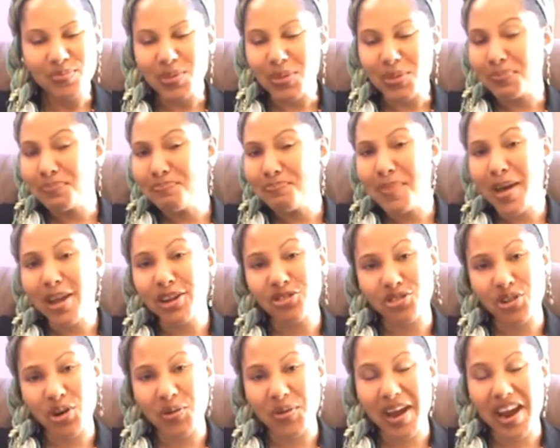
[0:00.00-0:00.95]

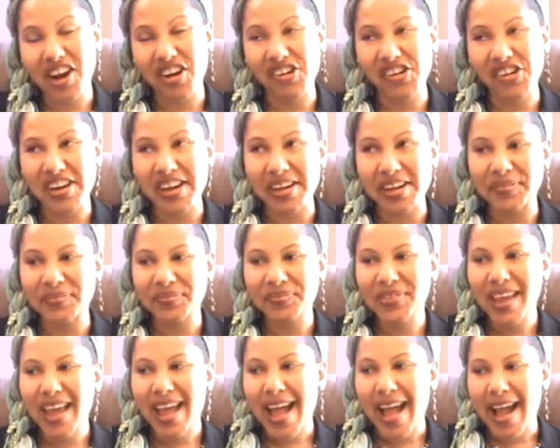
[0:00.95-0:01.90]
metro area,
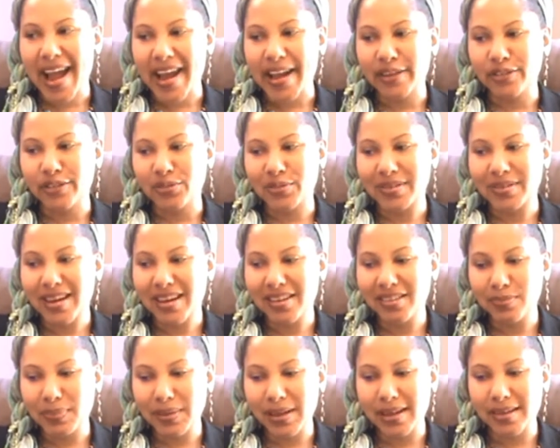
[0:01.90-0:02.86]
and so it
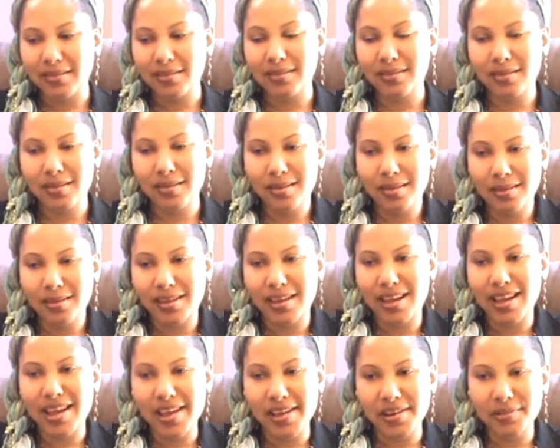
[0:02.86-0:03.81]
takes place
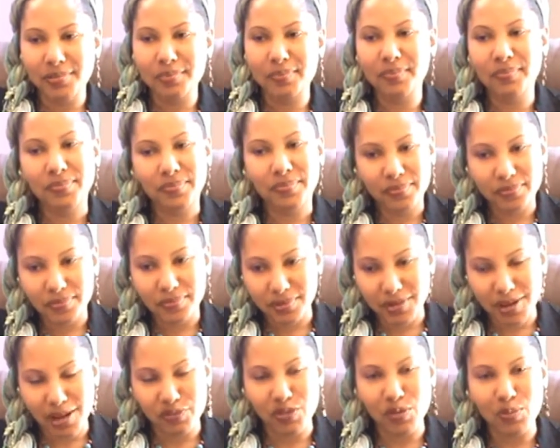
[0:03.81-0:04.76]
in
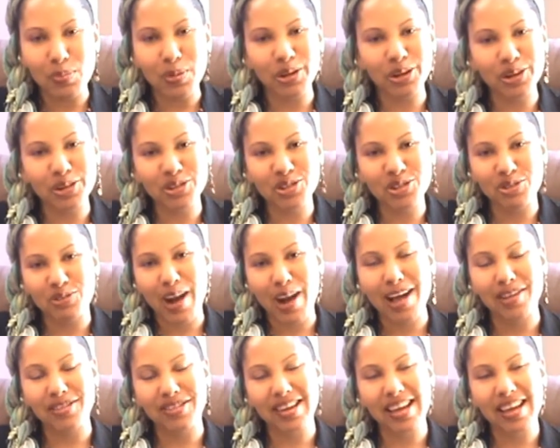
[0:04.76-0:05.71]
a familiar
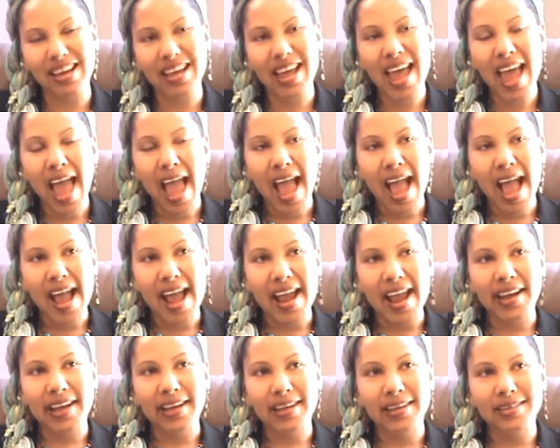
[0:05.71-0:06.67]
surrounding.
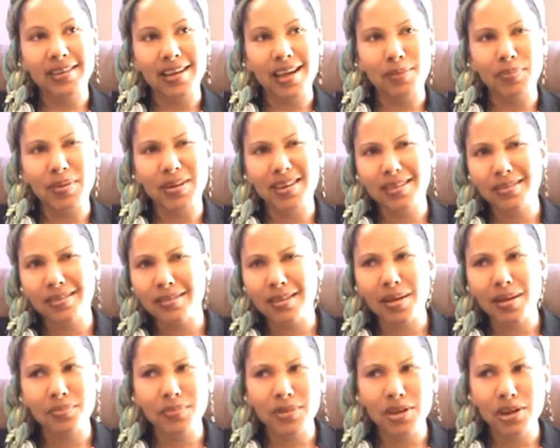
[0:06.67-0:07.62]
And but in
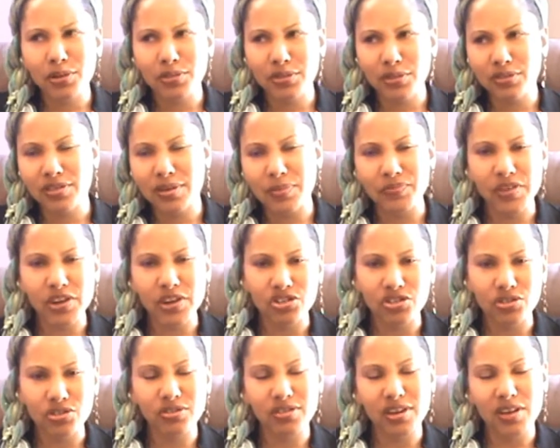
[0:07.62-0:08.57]
some, there's some
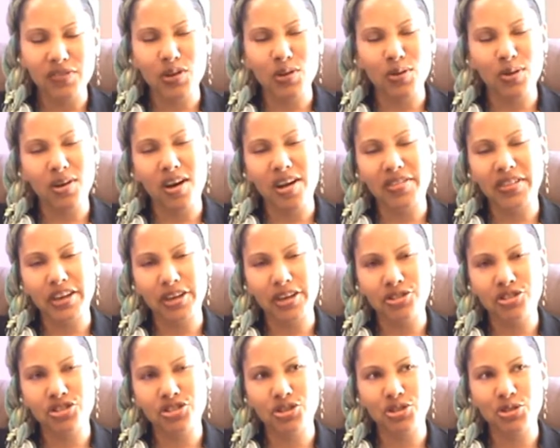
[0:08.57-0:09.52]
fictional stuff going on there
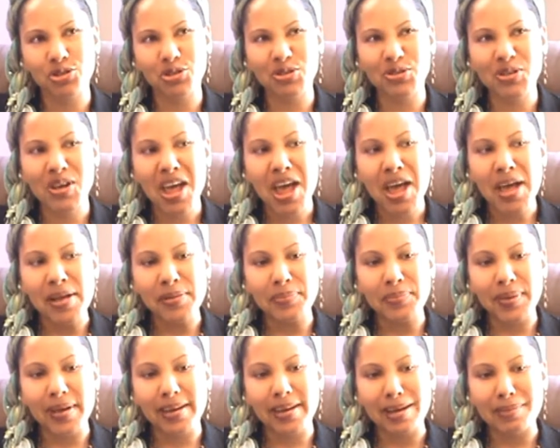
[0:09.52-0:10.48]
too.
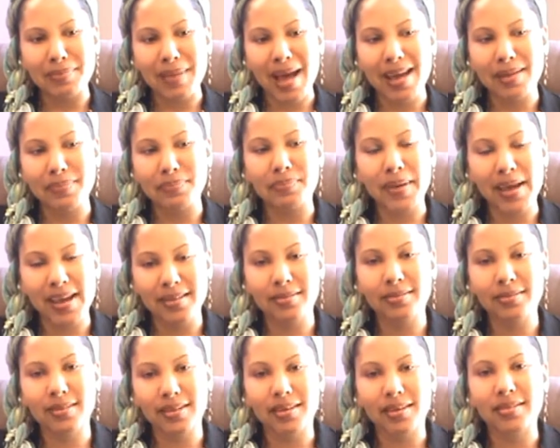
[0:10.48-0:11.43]
But I
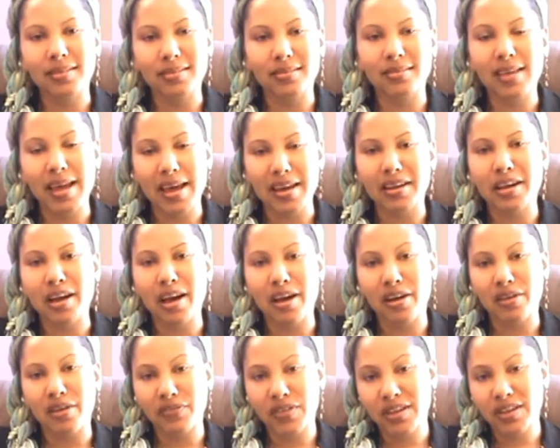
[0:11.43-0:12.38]
based the setting
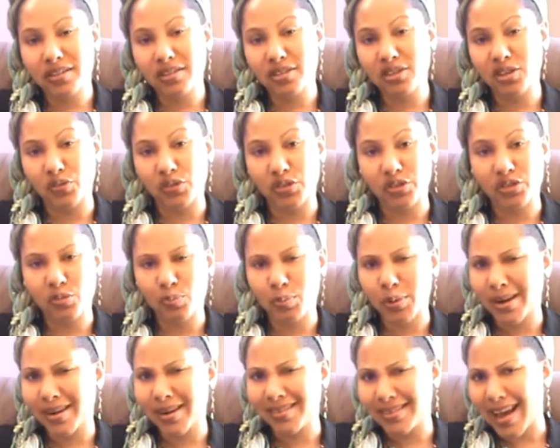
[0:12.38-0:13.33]
of Silver
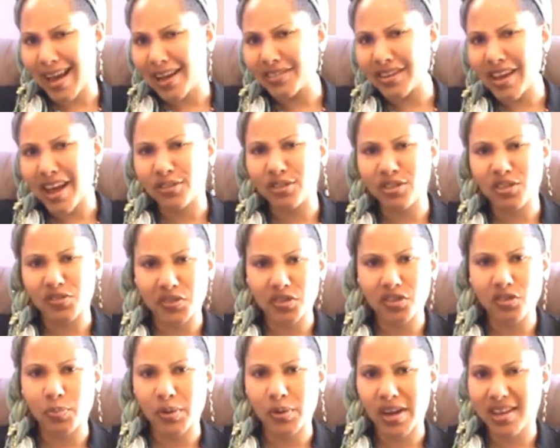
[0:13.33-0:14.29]
Spring, downtown Silver
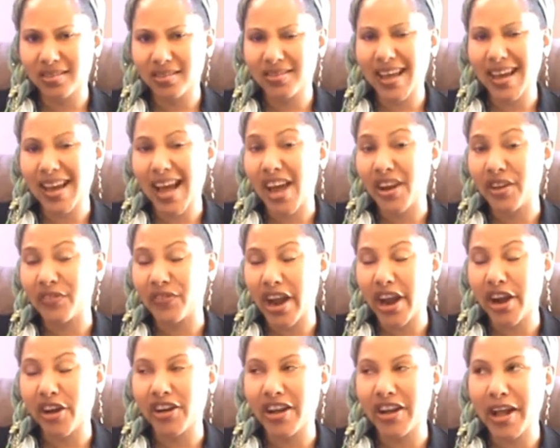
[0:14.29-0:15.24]
Spring, that kind of
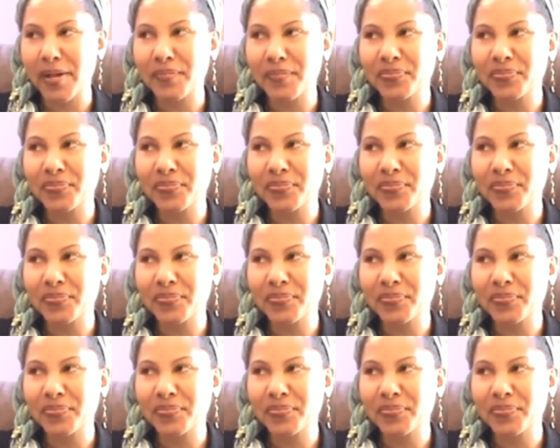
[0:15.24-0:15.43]
area.